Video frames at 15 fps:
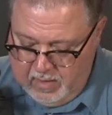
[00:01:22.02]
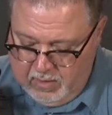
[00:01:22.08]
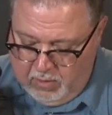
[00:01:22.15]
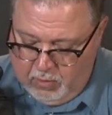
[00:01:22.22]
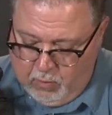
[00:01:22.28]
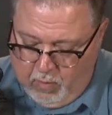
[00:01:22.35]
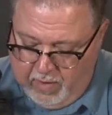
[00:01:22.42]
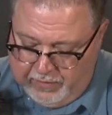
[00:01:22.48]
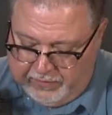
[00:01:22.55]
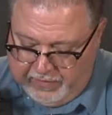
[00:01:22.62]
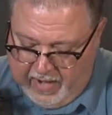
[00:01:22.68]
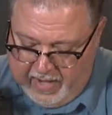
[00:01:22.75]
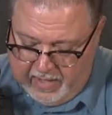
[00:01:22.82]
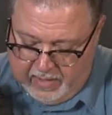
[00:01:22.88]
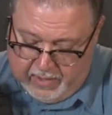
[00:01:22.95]
on one
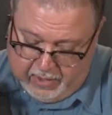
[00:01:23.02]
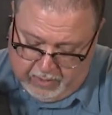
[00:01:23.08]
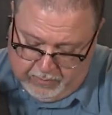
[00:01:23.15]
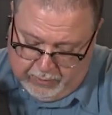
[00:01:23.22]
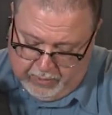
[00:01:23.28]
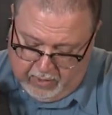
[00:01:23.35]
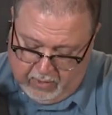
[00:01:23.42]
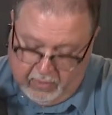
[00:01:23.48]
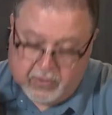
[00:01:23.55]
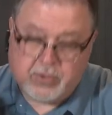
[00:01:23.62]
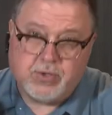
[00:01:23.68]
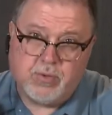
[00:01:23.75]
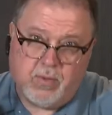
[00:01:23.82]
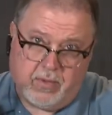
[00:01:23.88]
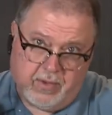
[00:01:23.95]
side, and you can put another
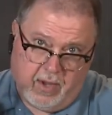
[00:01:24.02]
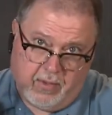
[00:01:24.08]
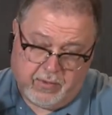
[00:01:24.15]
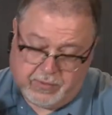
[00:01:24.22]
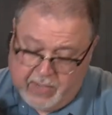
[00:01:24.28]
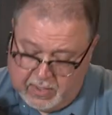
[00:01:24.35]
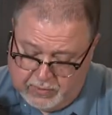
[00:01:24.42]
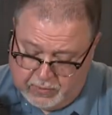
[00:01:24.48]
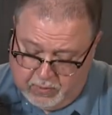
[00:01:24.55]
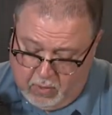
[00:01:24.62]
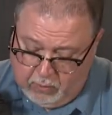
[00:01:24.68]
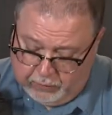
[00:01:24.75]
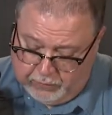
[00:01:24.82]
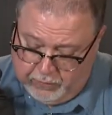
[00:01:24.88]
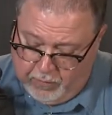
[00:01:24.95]
two on the other side. So it
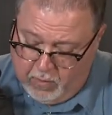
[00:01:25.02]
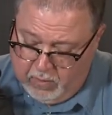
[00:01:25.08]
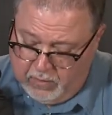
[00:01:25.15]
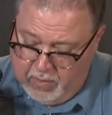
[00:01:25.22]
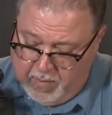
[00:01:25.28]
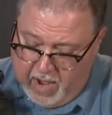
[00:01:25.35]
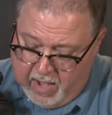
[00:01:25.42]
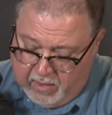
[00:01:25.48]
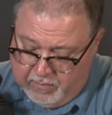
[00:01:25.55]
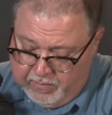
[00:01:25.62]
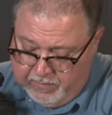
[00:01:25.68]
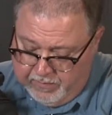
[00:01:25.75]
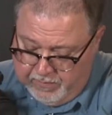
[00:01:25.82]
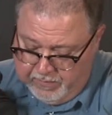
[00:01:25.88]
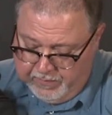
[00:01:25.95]
holds four on the bottom
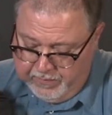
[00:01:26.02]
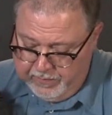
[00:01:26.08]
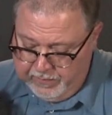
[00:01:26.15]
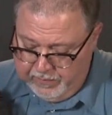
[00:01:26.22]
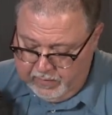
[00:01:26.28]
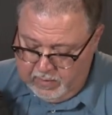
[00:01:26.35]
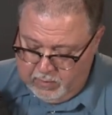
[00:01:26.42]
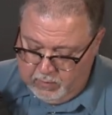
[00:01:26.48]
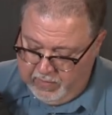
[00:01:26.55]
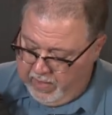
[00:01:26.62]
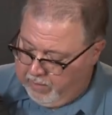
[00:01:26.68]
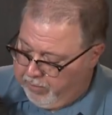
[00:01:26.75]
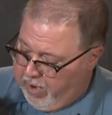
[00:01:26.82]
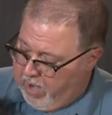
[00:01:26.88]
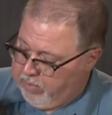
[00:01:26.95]

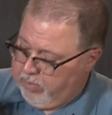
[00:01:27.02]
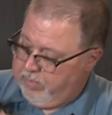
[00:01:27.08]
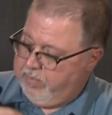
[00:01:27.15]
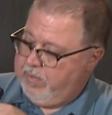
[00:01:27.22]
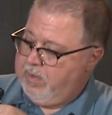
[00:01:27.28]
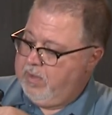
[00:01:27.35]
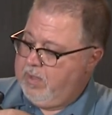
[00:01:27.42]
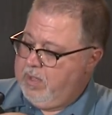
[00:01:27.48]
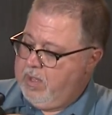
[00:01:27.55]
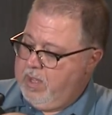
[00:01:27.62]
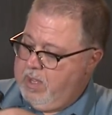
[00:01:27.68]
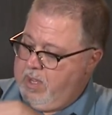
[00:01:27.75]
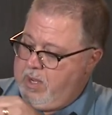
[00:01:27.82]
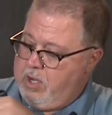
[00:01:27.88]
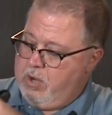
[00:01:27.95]
without a problem.
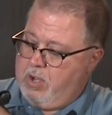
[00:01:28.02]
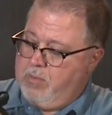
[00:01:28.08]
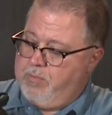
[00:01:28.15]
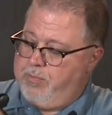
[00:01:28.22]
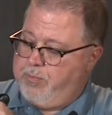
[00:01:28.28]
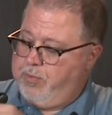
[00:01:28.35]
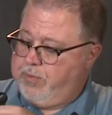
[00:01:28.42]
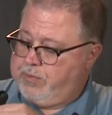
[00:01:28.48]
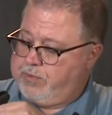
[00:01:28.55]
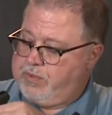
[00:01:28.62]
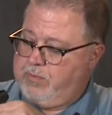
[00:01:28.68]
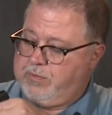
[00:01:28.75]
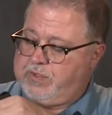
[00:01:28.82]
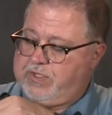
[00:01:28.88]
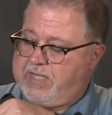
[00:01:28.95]
You can put
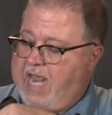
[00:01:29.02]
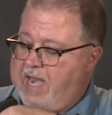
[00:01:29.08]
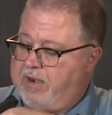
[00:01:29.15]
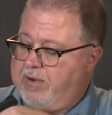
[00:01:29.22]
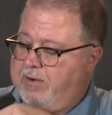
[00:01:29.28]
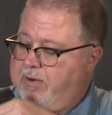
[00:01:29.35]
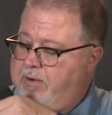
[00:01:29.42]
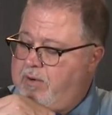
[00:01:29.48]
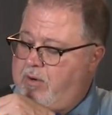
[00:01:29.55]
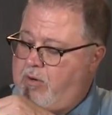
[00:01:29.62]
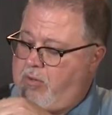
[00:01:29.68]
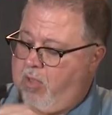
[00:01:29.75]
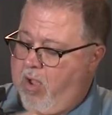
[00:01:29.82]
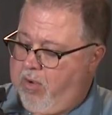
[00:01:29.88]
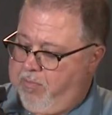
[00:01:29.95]
some standard
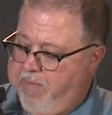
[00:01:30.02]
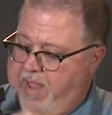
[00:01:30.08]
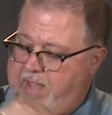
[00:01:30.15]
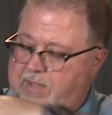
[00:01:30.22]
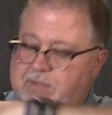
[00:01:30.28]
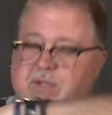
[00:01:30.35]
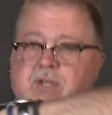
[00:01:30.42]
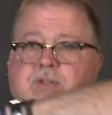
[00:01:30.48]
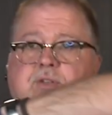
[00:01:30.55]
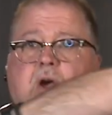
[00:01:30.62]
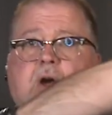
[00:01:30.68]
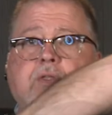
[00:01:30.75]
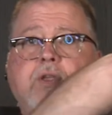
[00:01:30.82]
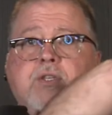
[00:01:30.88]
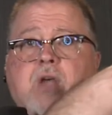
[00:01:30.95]
Glock magazines
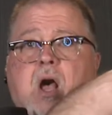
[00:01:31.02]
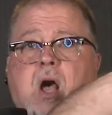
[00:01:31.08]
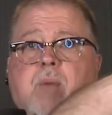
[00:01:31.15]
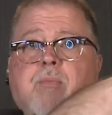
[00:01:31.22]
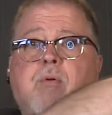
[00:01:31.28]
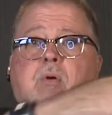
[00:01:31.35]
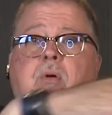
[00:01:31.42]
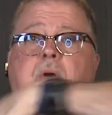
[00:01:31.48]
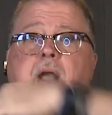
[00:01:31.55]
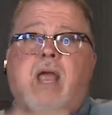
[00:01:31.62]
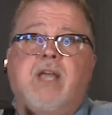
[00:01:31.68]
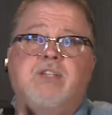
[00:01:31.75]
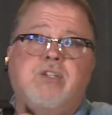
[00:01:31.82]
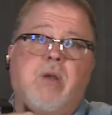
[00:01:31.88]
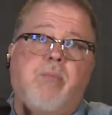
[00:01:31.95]
on the top or
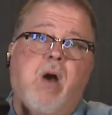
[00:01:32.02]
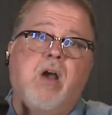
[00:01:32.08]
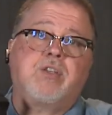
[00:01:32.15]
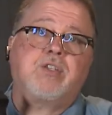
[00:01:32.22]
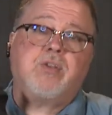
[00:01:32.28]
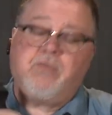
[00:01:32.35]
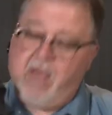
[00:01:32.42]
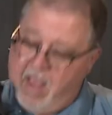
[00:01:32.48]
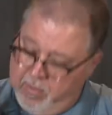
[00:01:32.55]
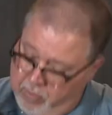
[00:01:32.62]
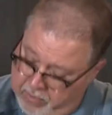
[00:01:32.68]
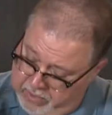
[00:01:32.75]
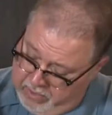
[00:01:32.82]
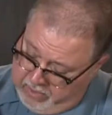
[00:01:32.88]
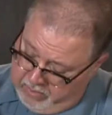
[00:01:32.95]
extra boxes of
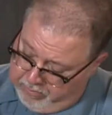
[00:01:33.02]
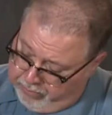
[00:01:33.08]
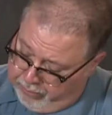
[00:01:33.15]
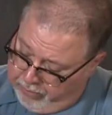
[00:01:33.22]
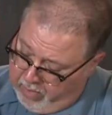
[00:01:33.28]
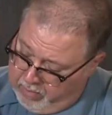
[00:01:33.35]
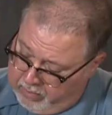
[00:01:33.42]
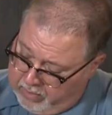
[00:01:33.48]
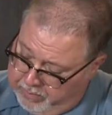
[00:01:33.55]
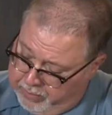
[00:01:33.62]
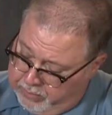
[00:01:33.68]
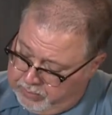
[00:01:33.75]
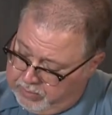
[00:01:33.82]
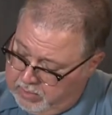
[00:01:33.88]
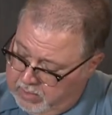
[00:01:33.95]
ammo. You can probably
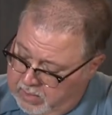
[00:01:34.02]
put